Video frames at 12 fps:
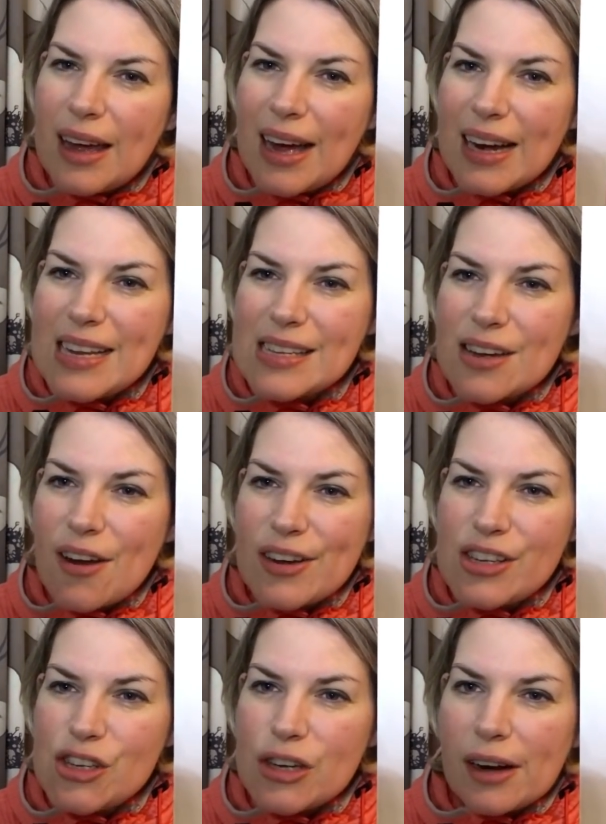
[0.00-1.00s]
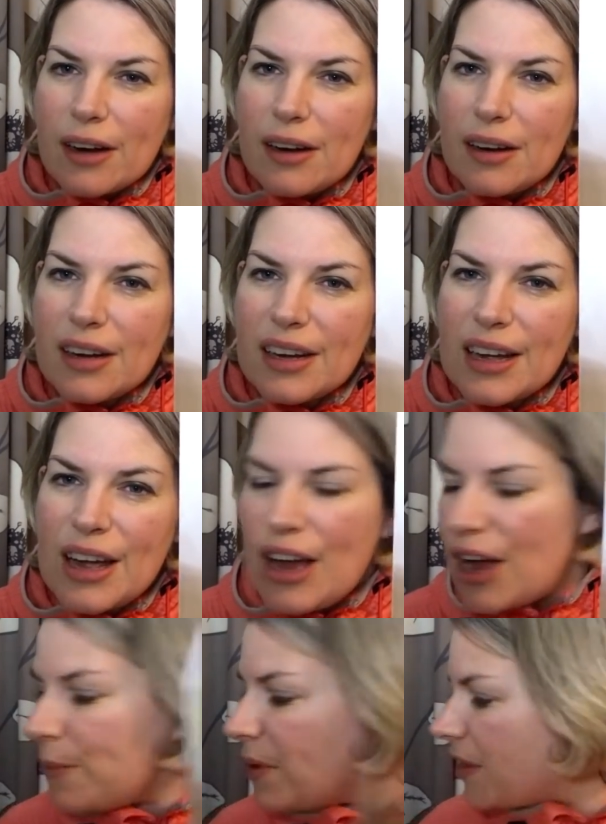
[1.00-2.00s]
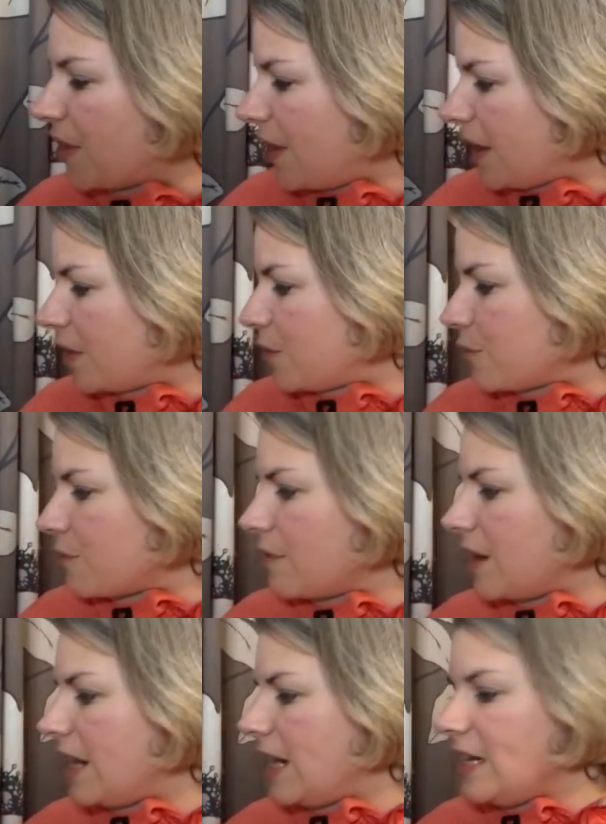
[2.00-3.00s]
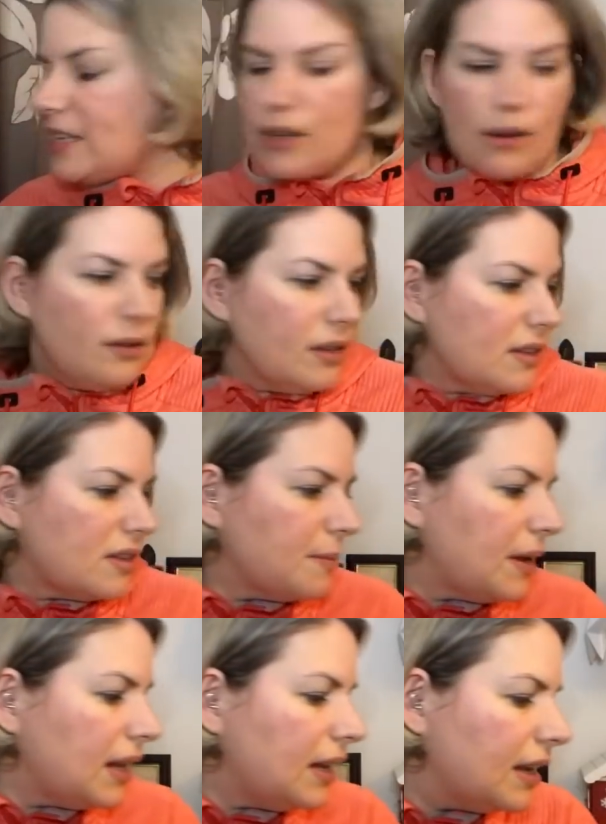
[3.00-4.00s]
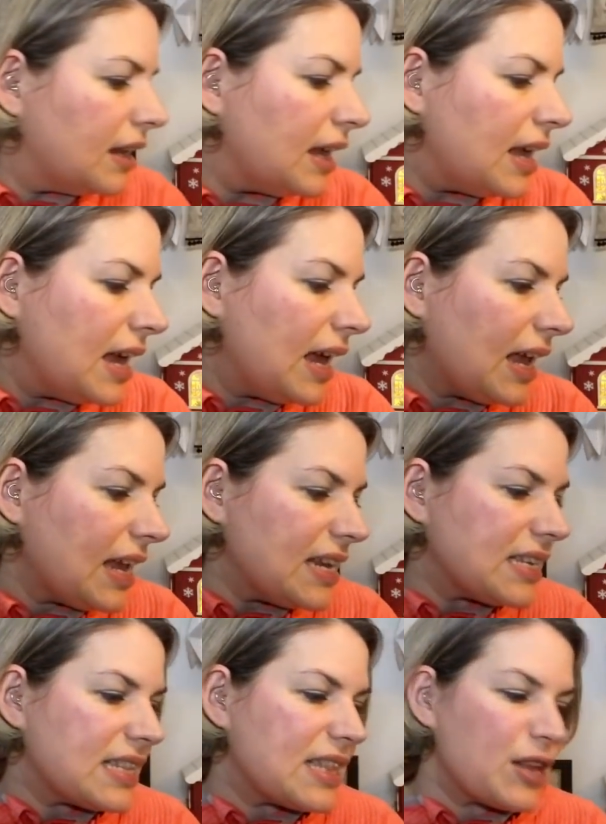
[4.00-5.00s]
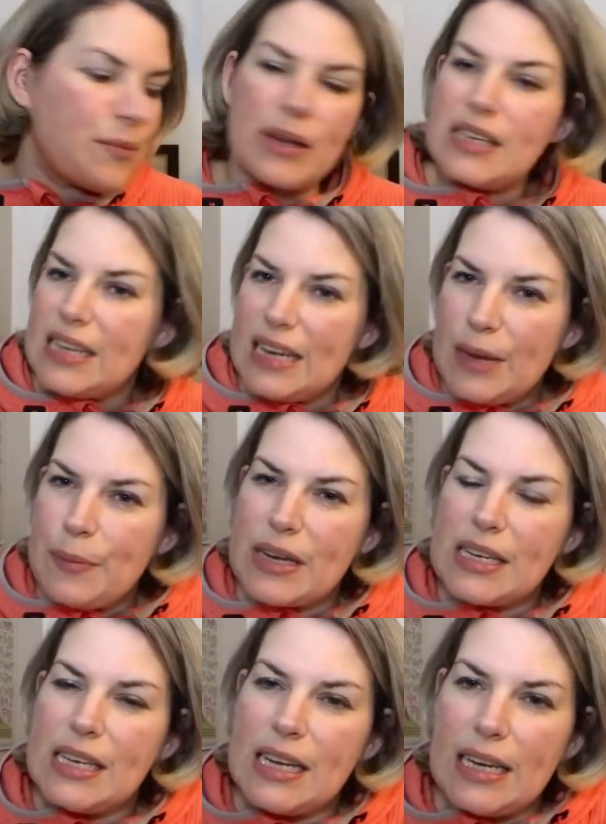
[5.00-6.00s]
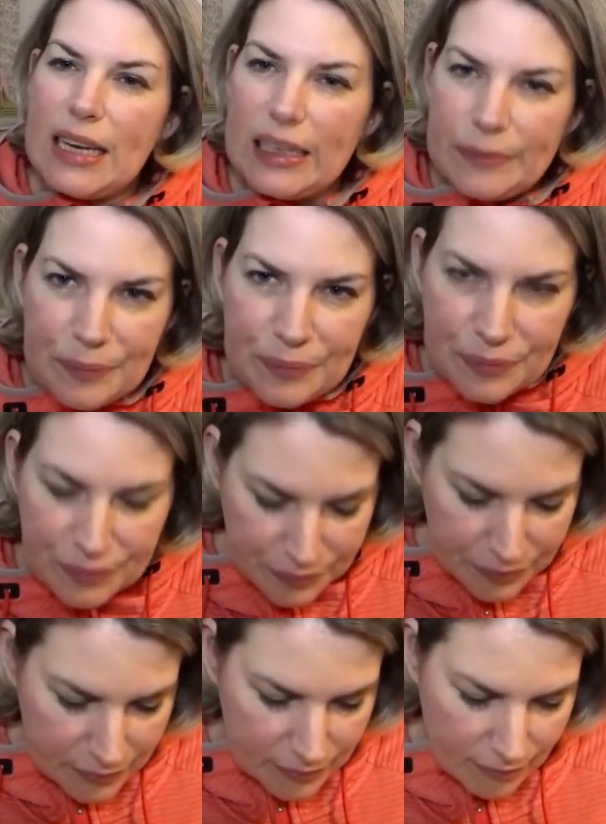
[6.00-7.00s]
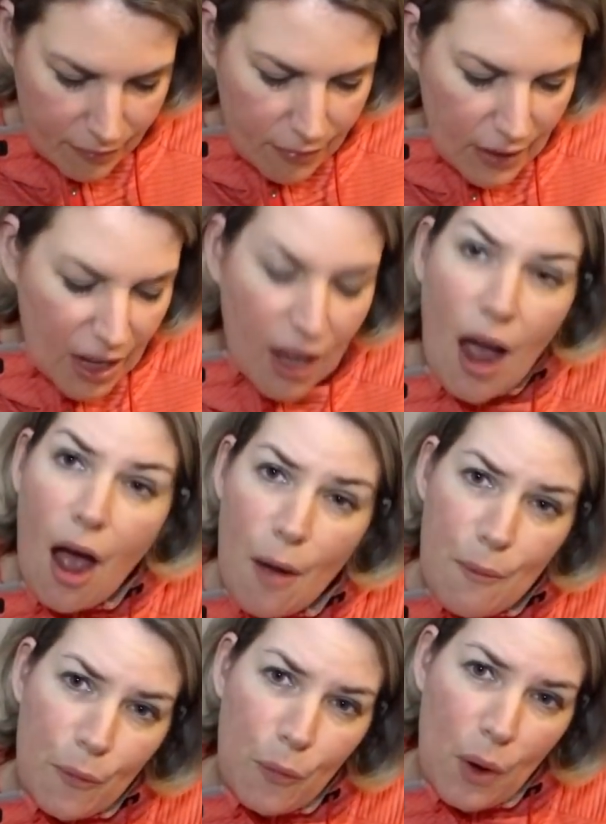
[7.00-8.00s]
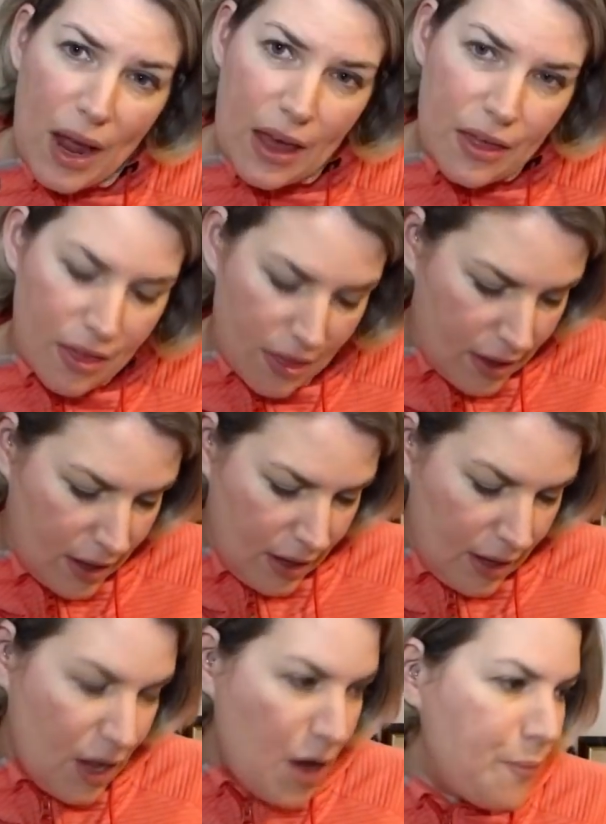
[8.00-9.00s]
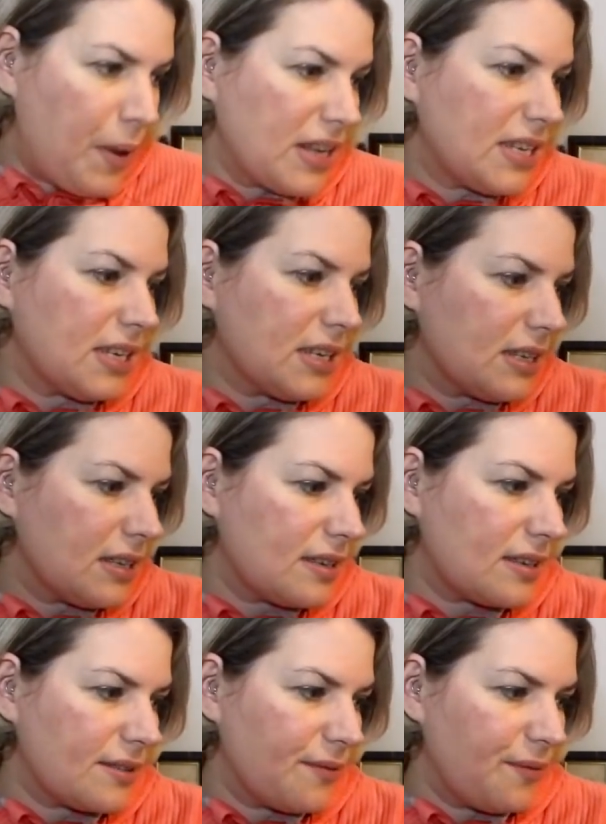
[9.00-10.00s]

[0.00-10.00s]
And it's a nice chart, but the thing that really sold it to me is the Puntini Puntini come with buttons.